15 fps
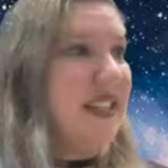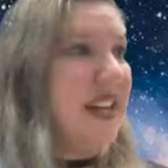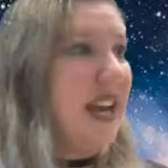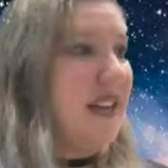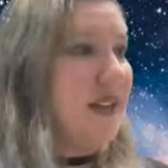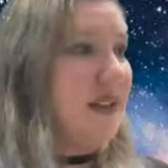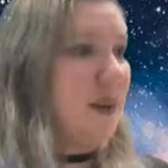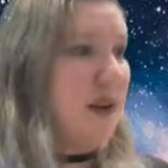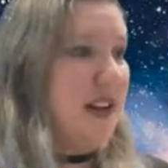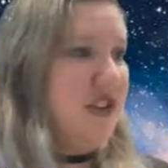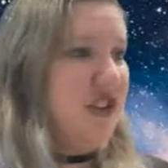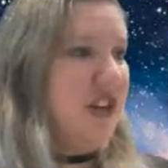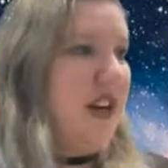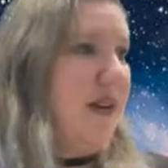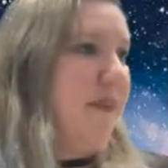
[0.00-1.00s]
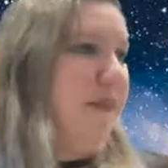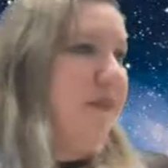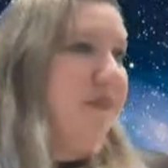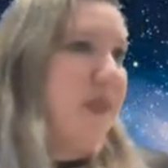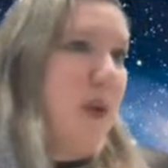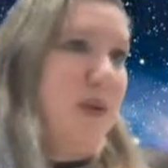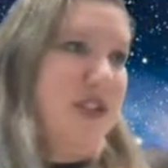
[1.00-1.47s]
next question,
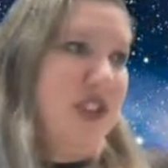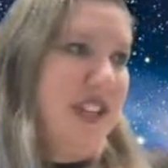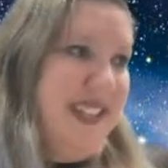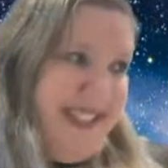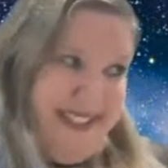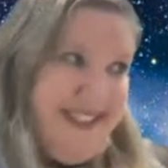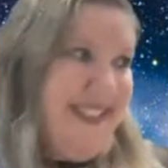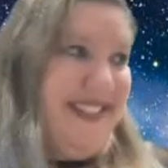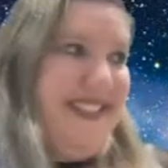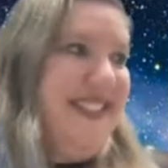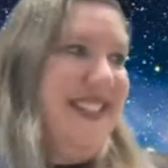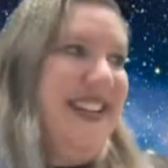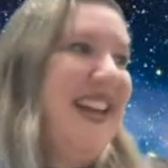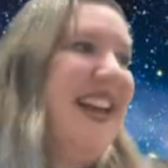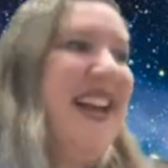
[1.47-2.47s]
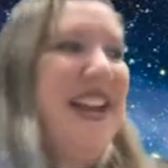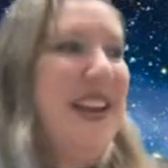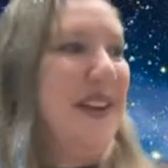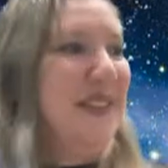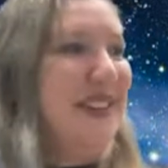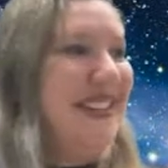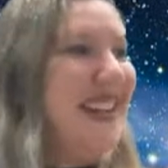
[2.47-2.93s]
which is,
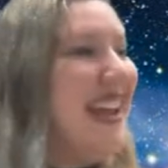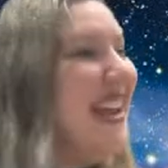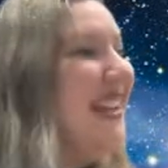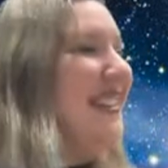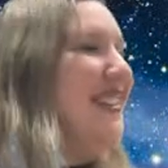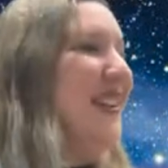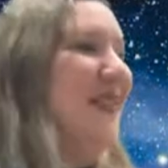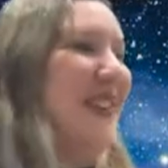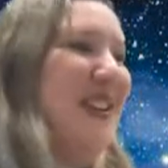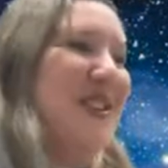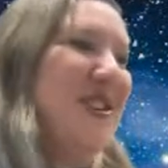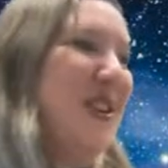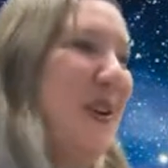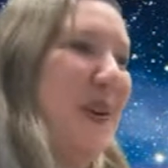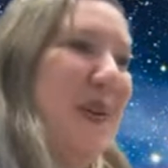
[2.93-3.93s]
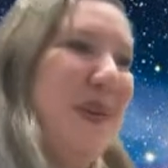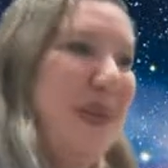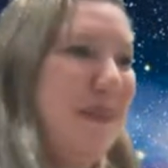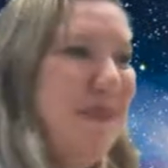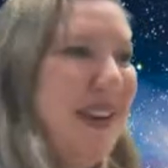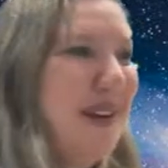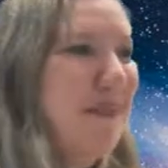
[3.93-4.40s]
in the hit TV show, The
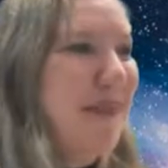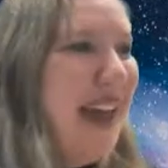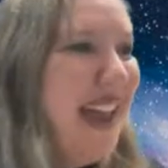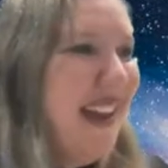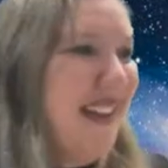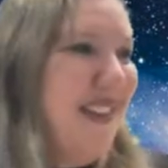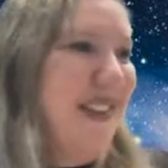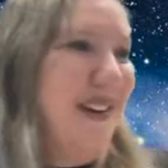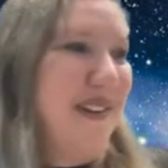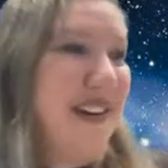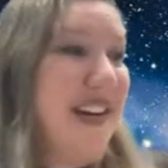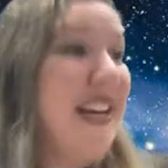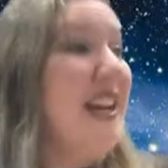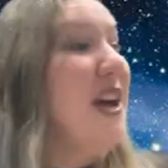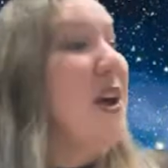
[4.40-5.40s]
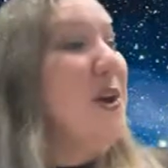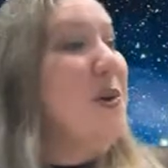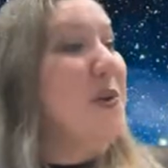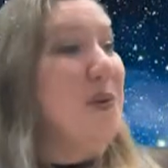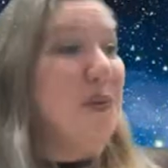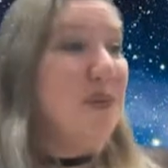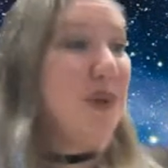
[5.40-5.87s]
Big Bang Theory, who